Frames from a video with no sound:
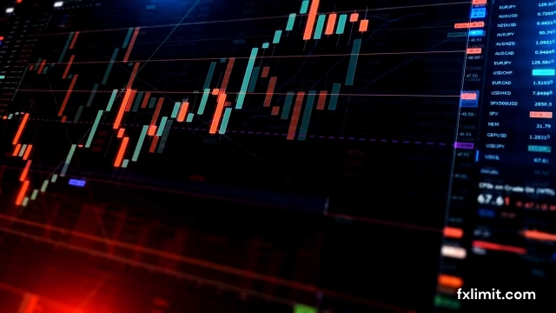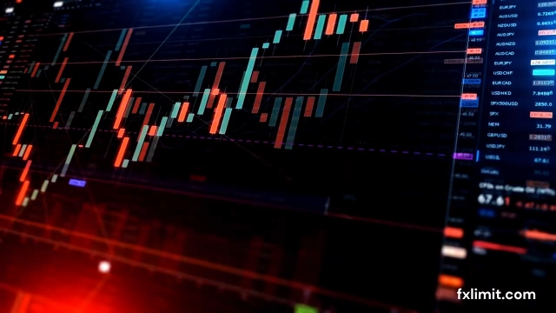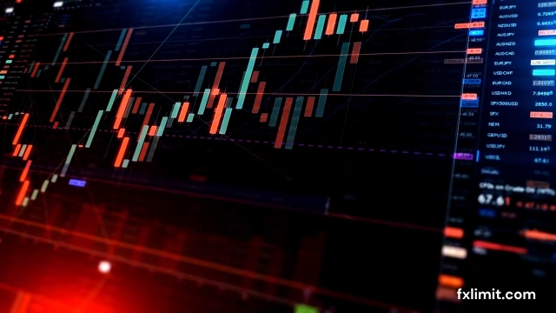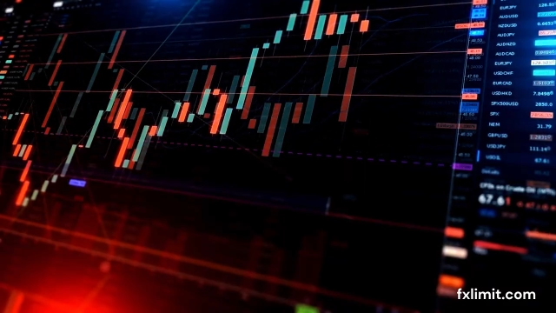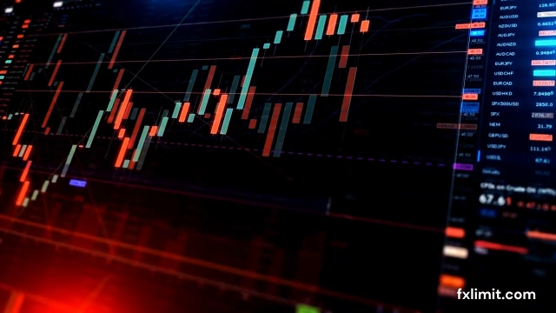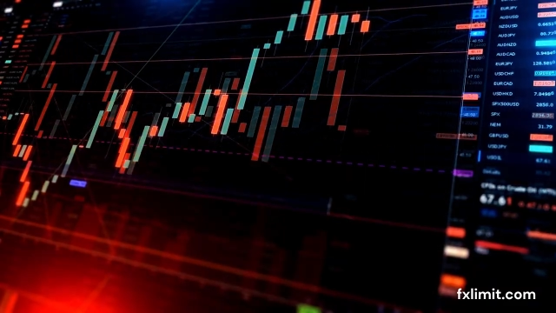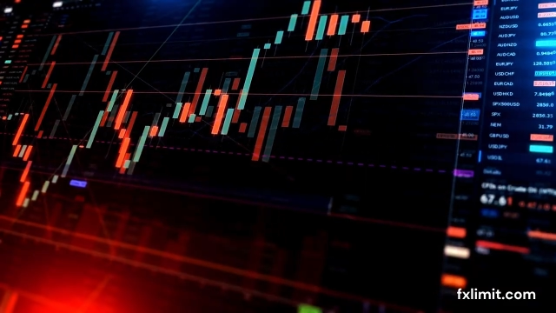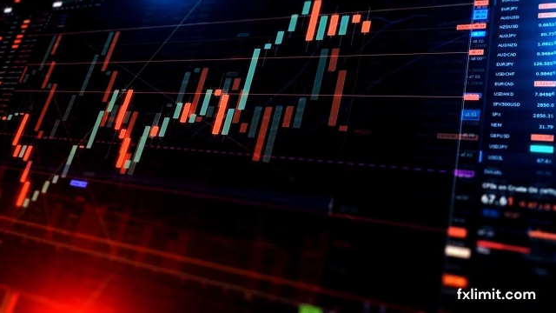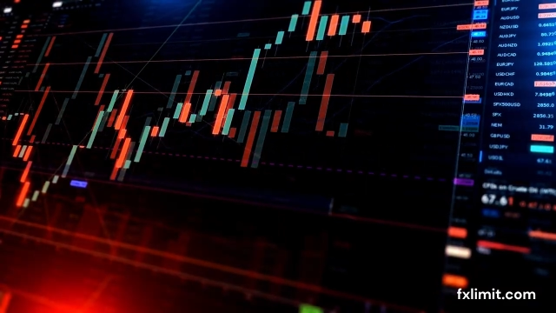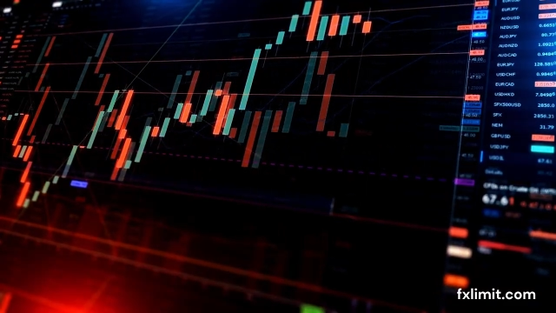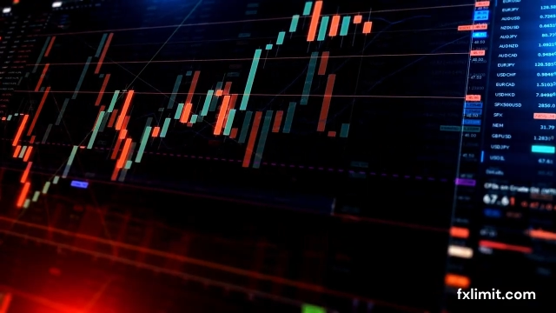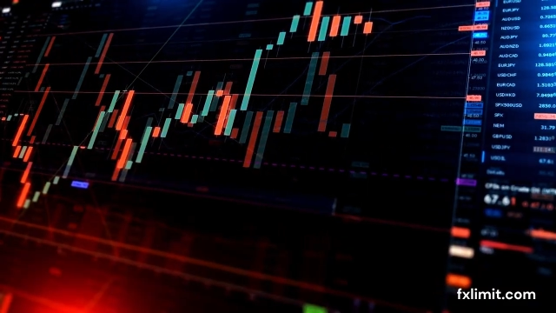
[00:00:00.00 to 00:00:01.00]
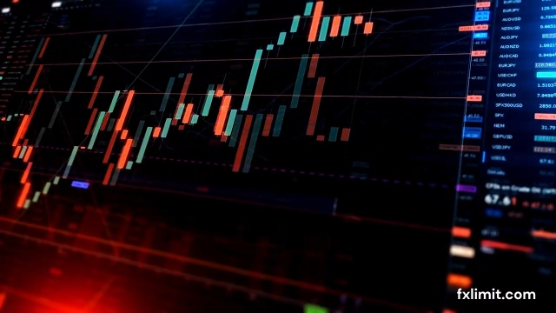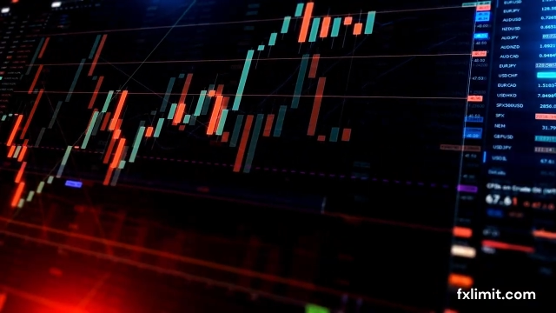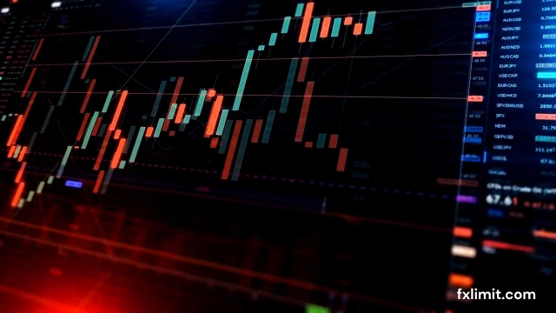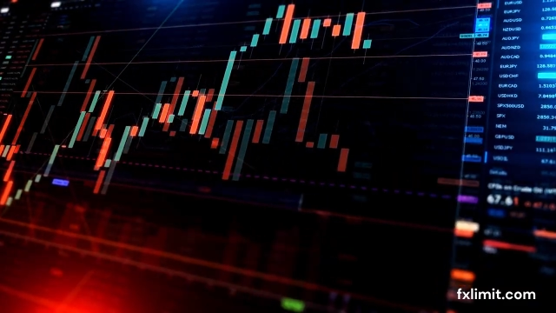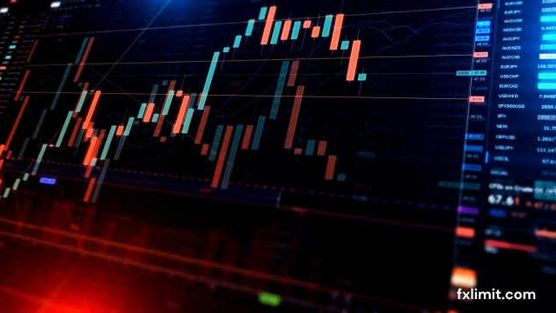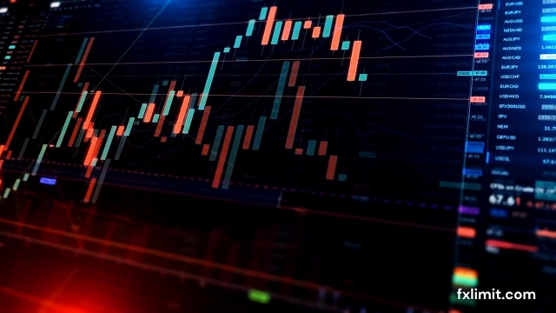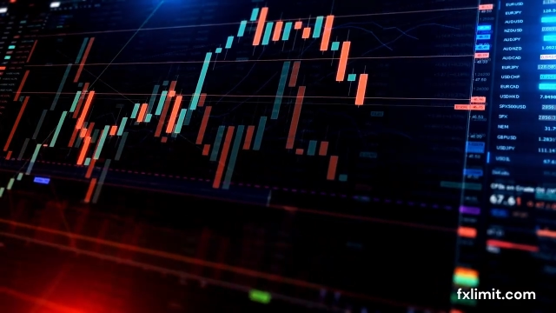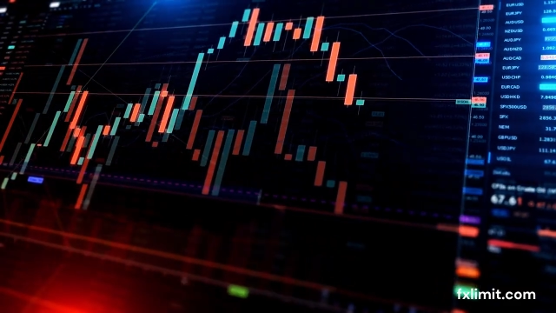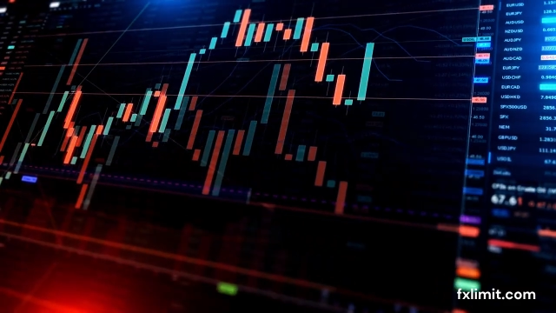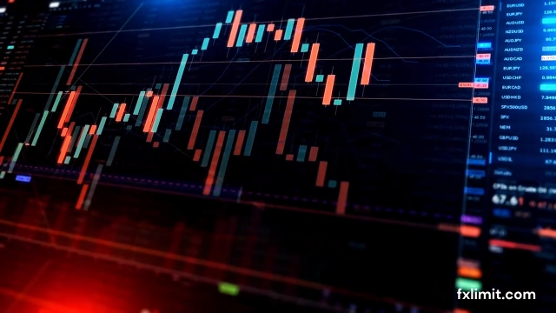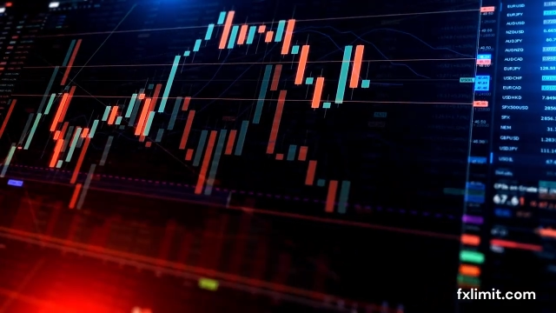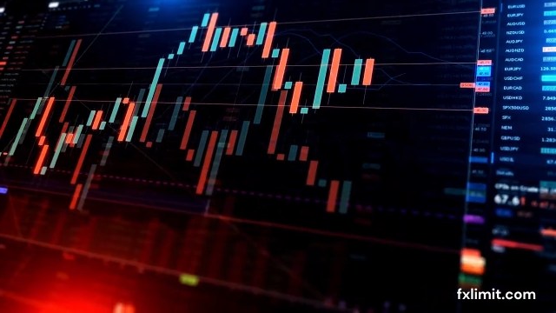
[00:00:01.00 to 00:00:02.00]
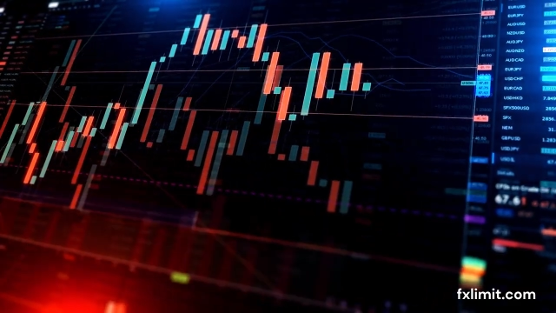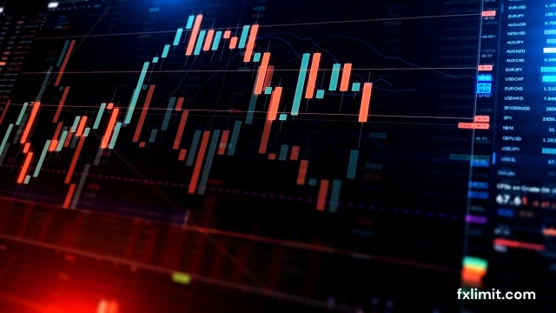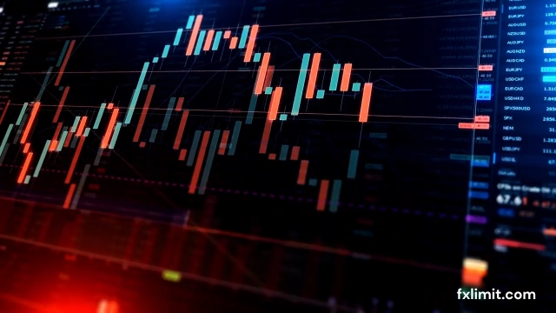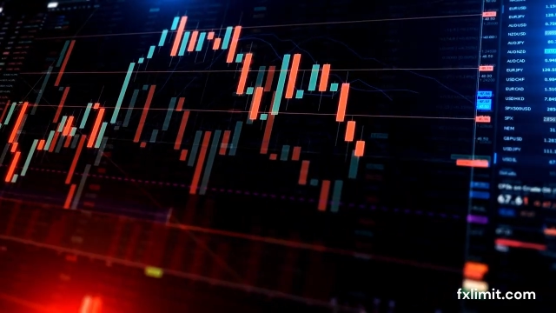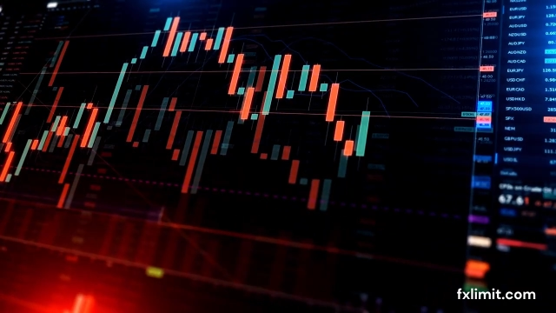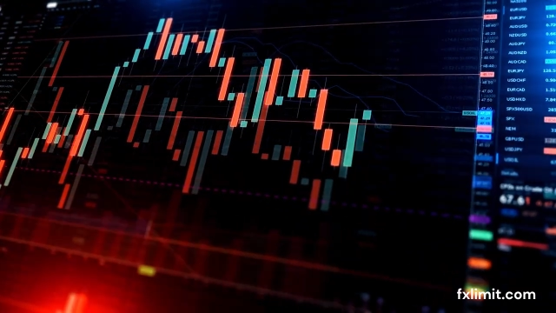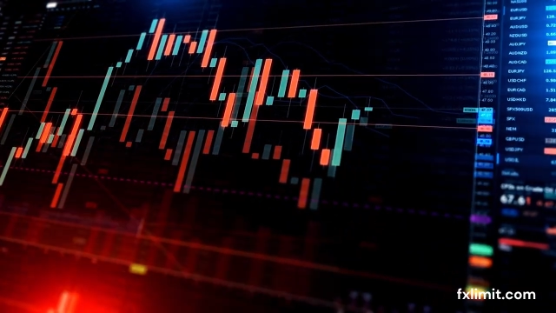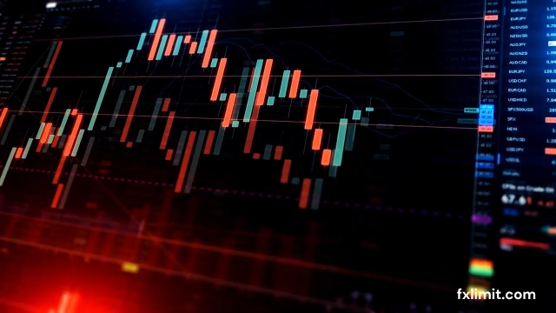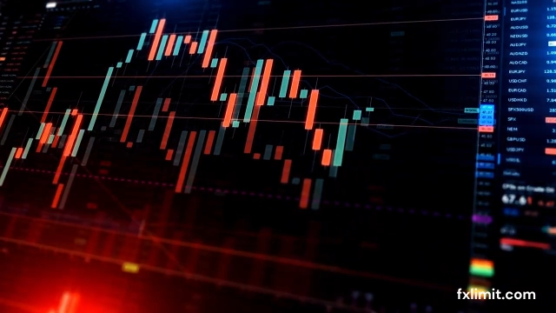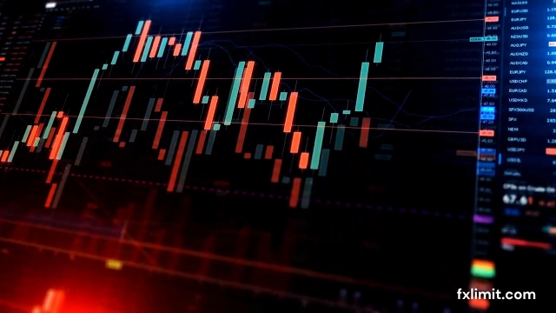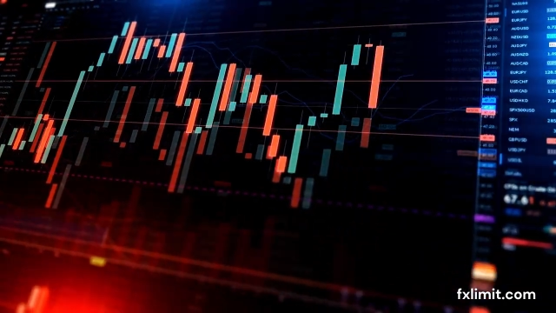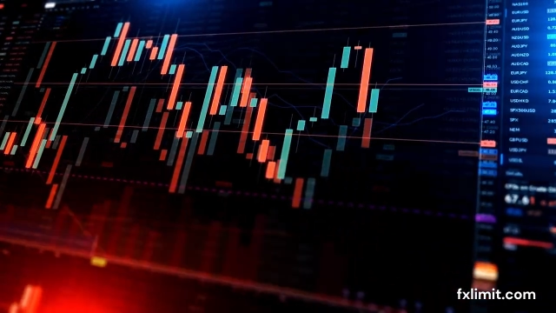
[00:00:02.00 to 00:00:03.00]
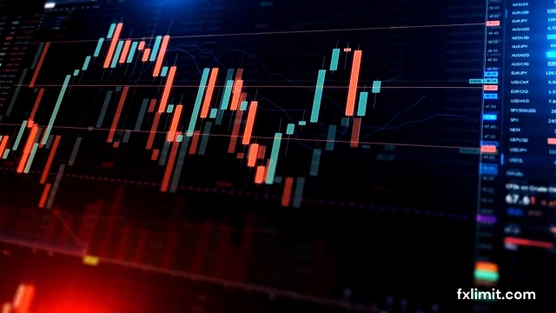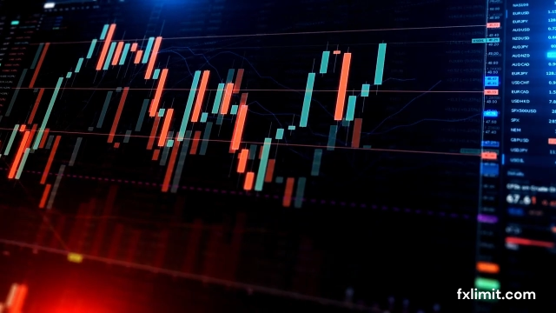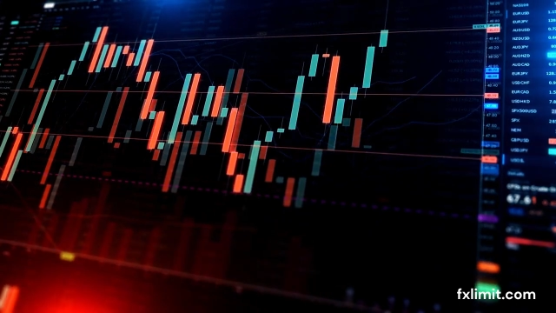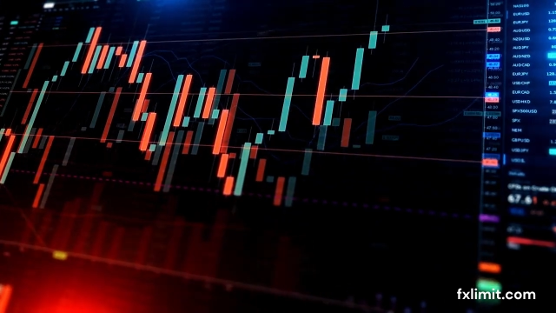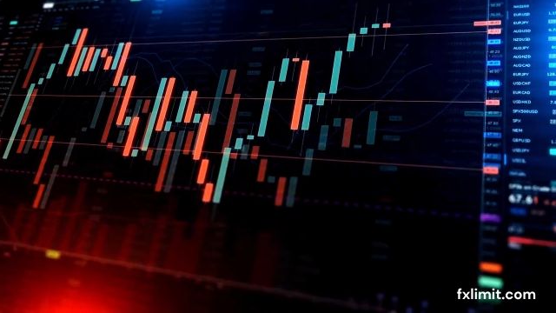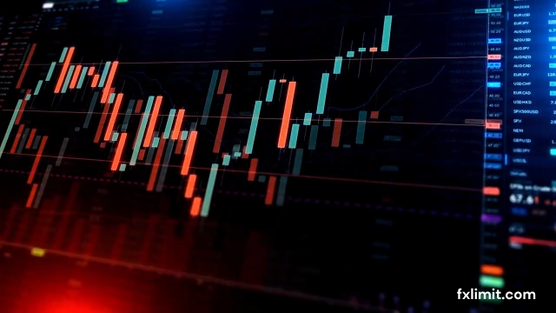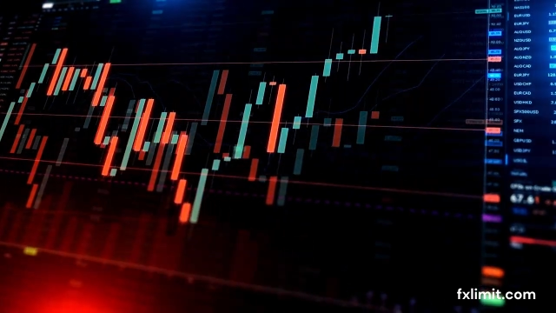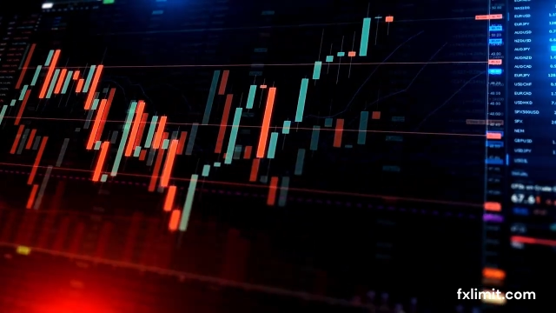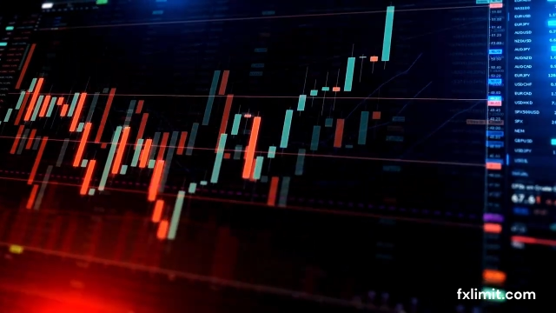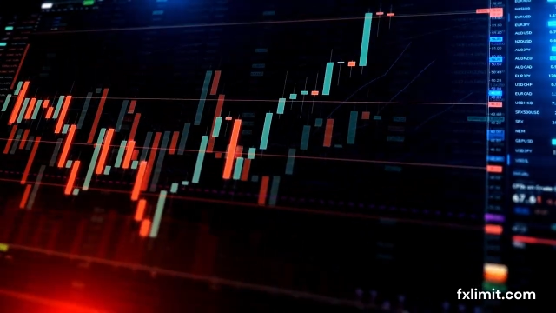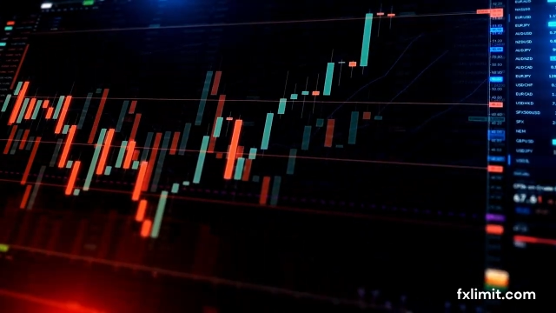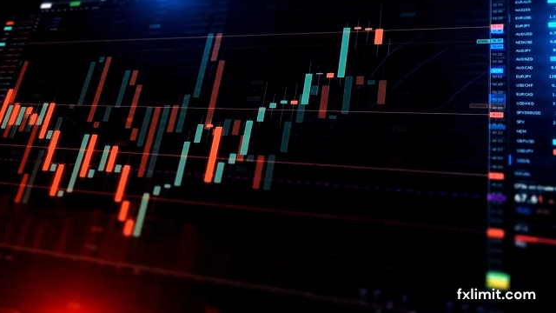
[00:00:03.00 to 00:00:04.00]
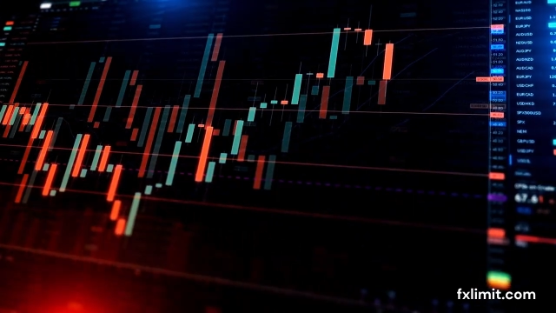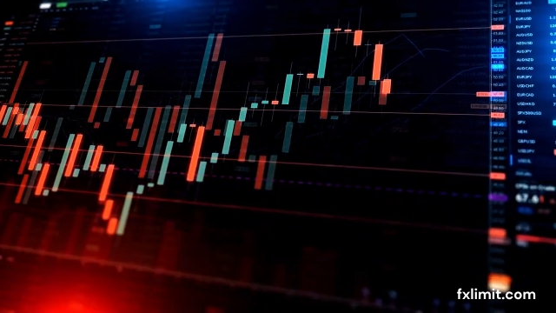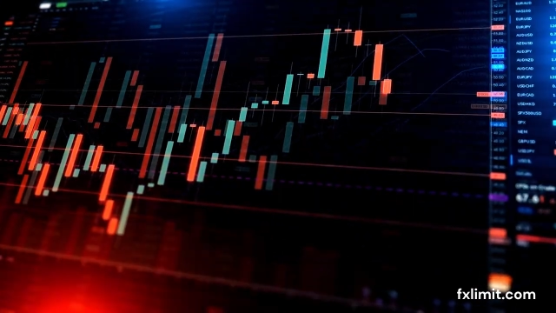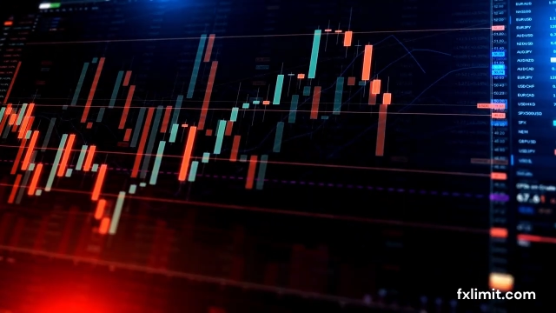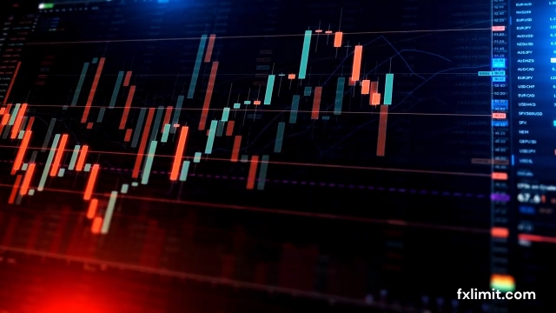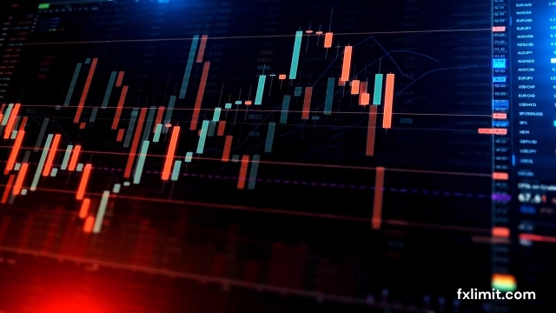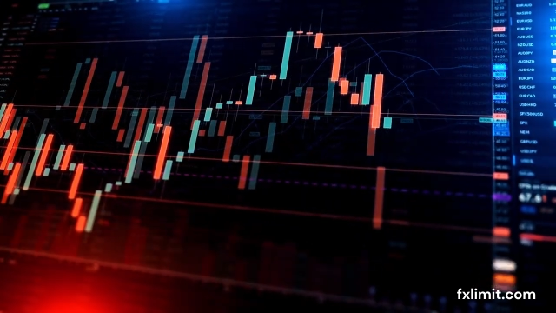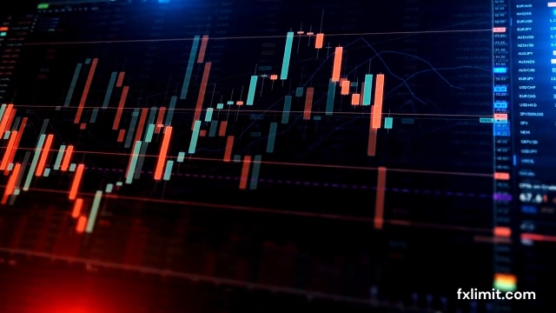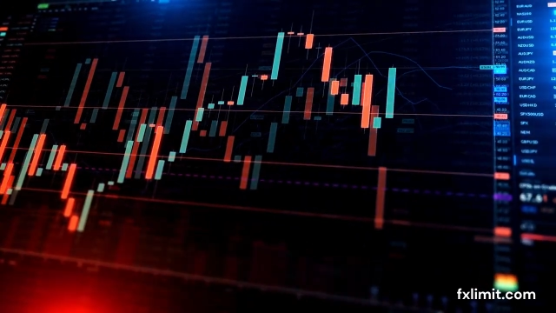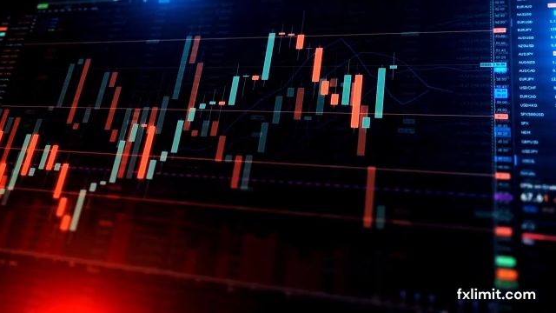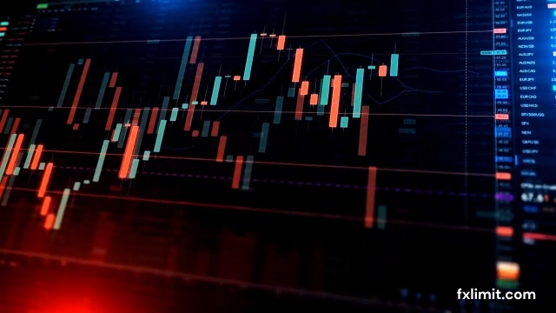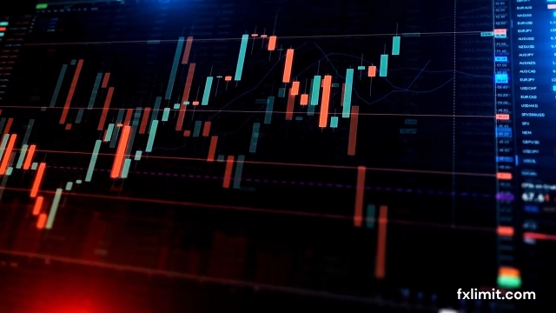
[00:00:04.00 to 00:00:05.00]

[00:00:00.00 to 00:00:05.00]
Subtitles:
No face is visible, so there are no lips to read.